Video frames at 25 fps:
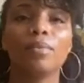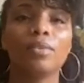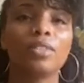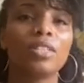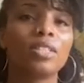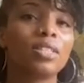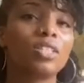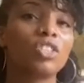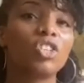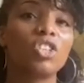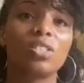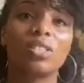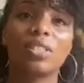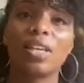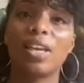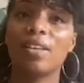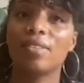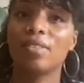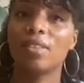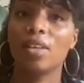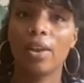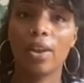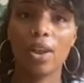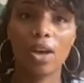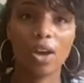just take
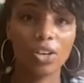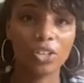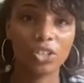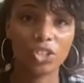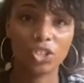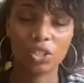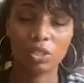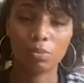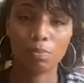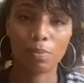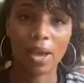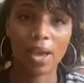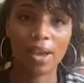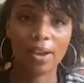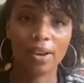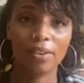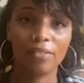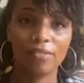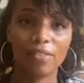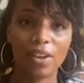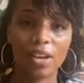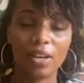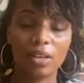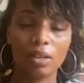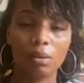the largest bag
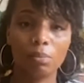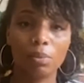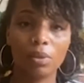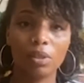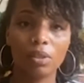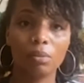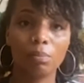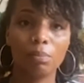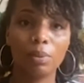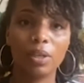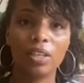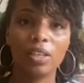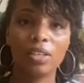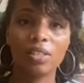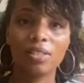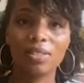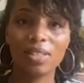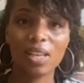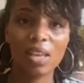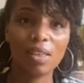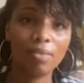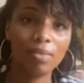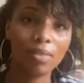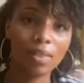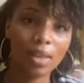available, because
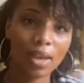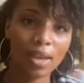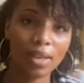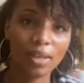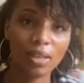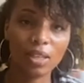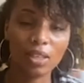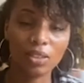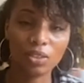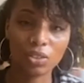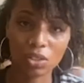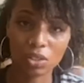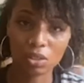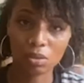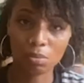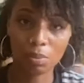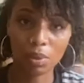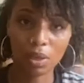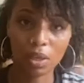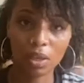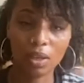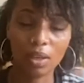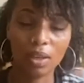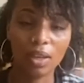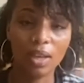in there needs to
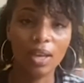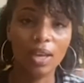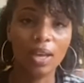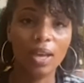be